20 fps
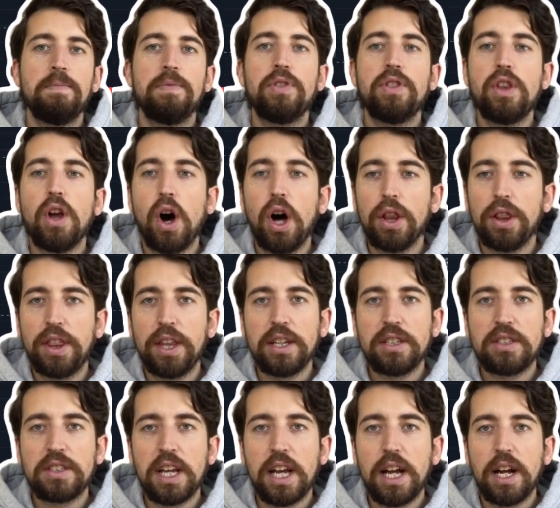Not
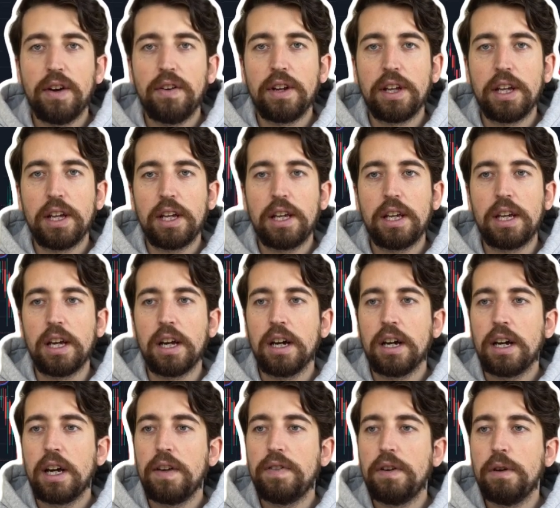this area here.
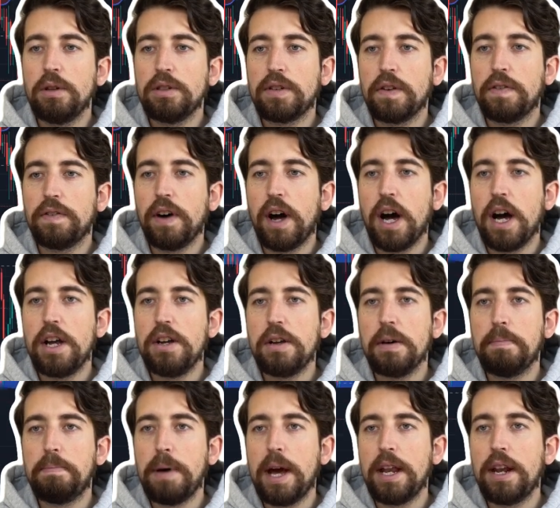If you were to find
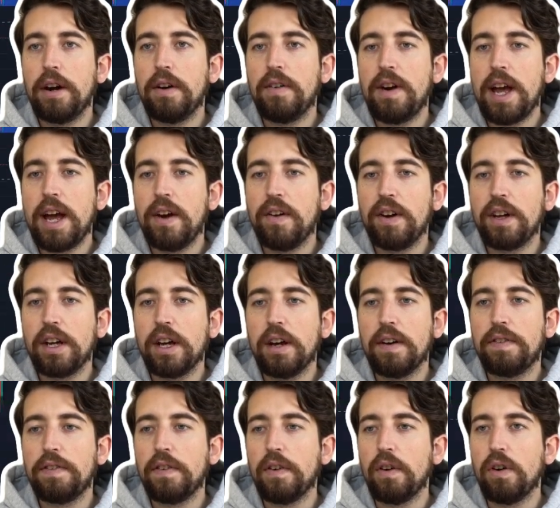a better
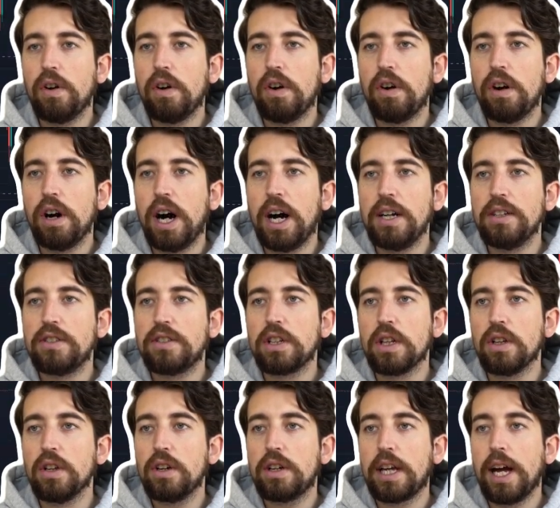area for us
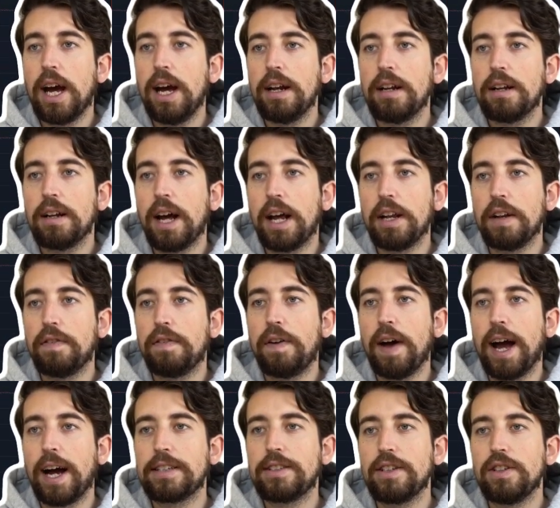to look at, and in
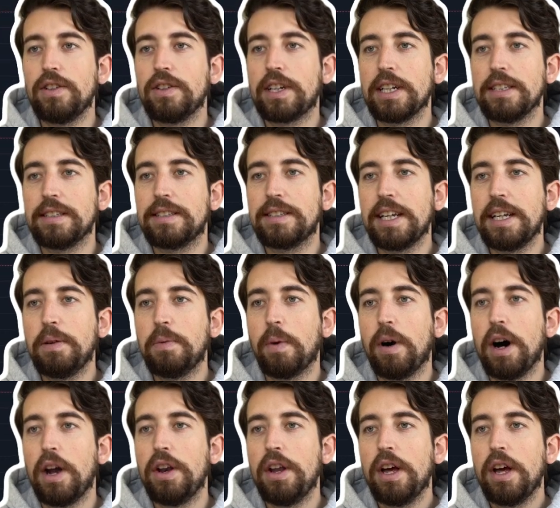fact you can see
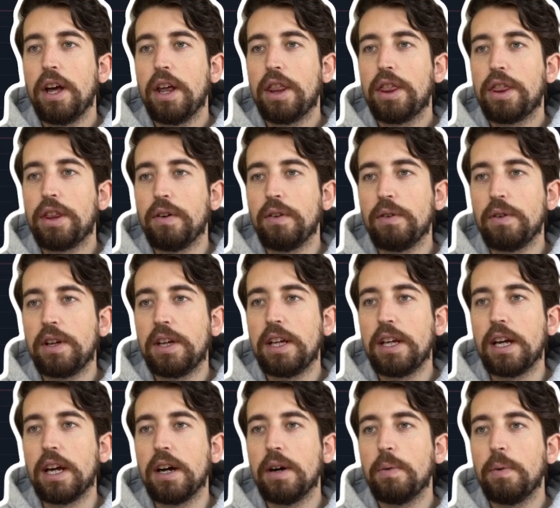one through
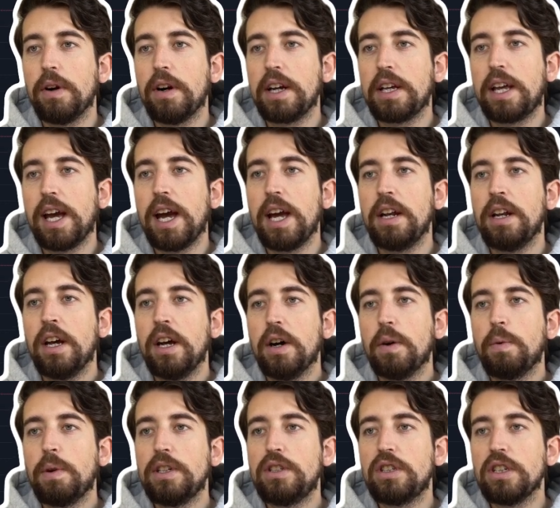here, where again
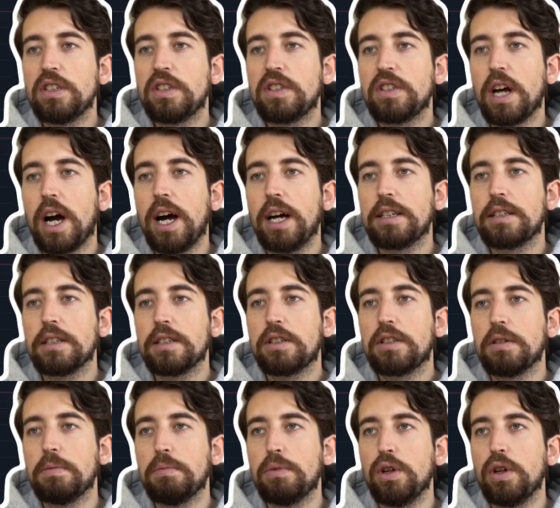we just start
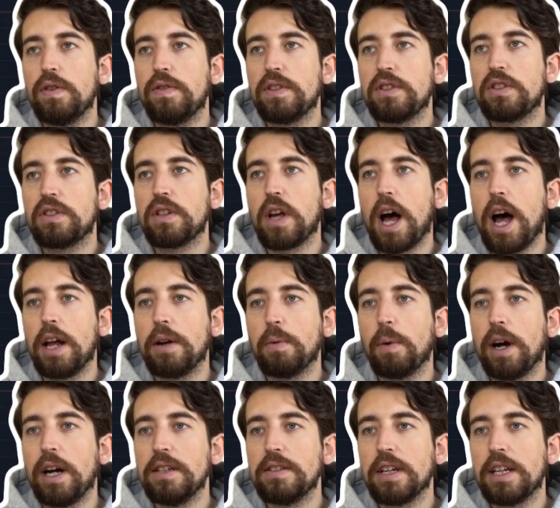to move
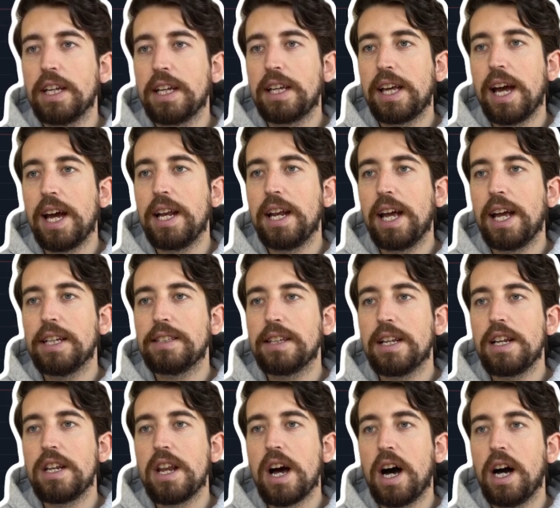sideways, and again it's a
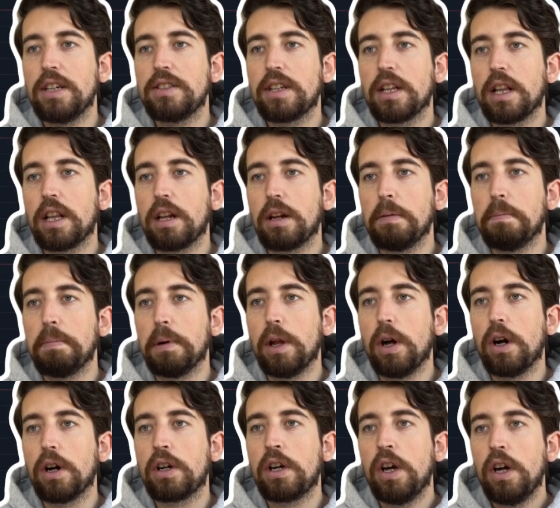nice little
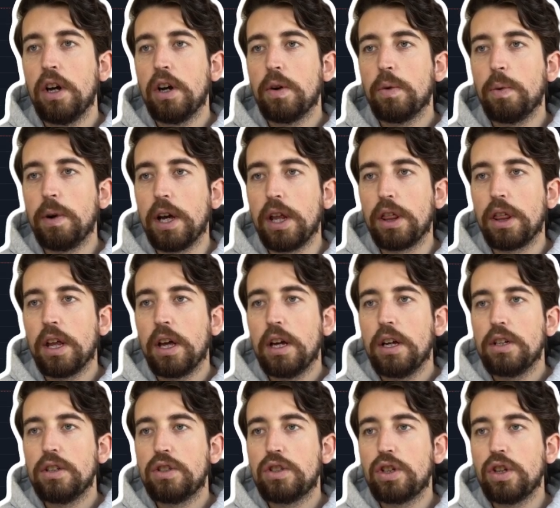block with
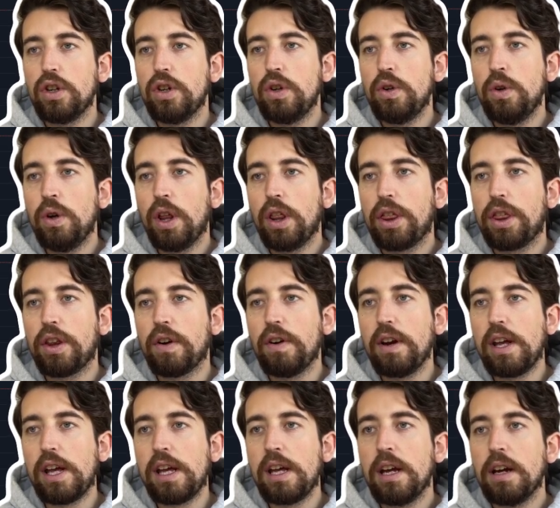2,
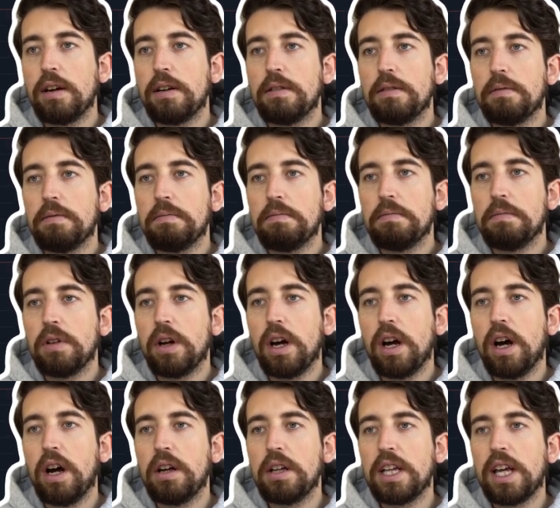3,
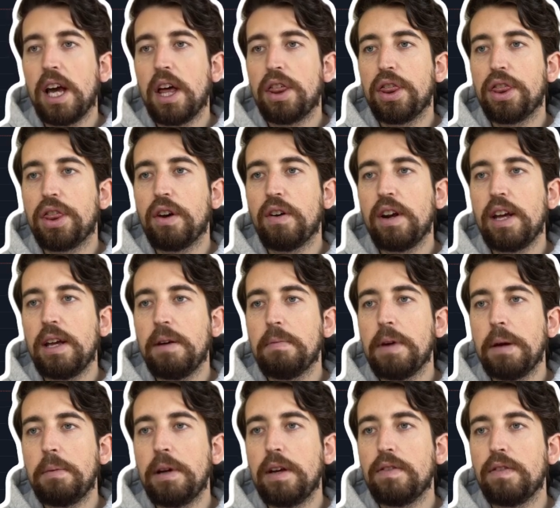3,
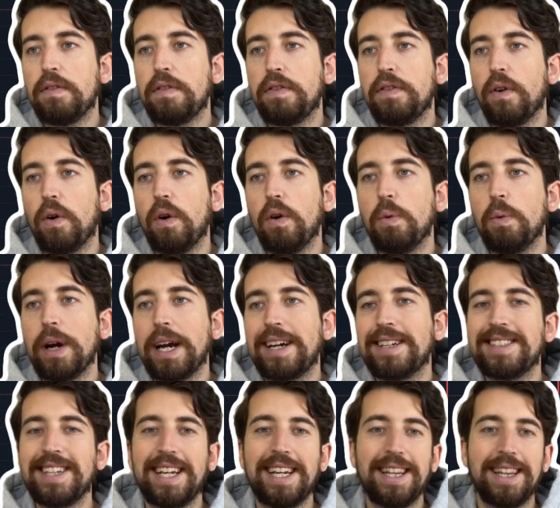maybe even 4
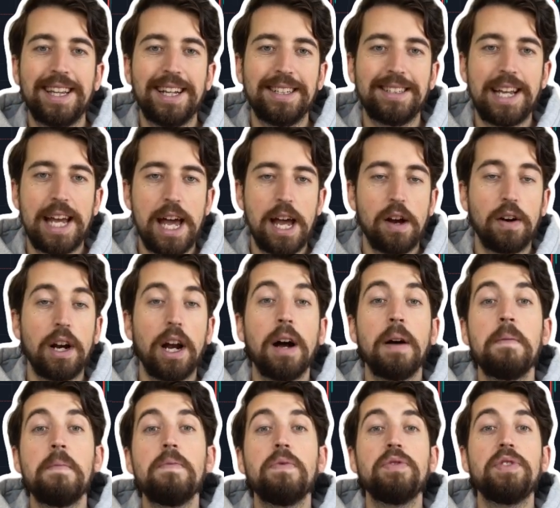wicks in this area.
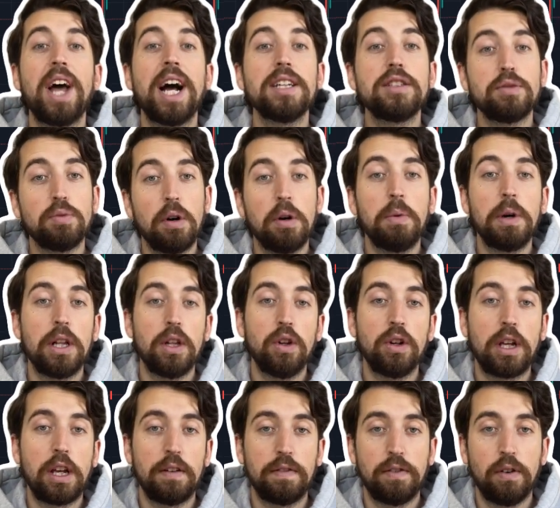That's what we're
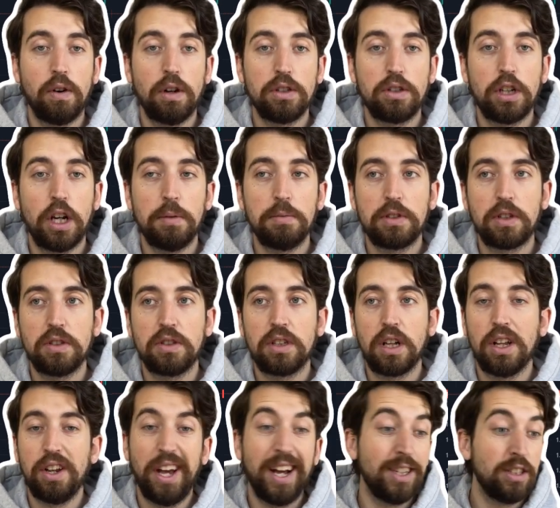looking for in terms of
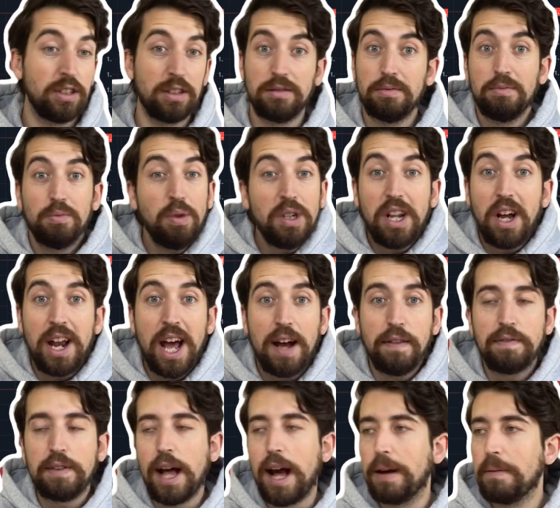consolidation. We don't
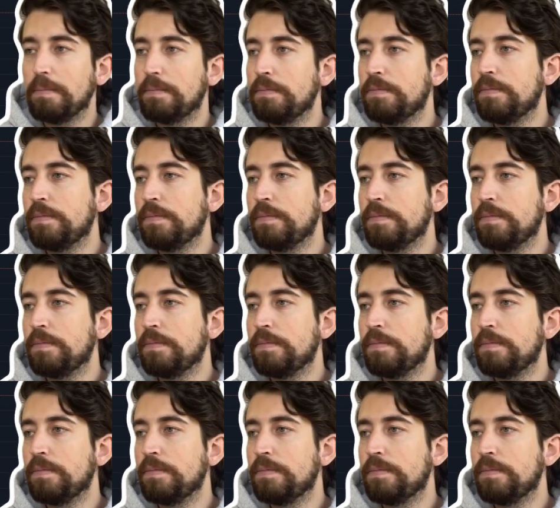have that.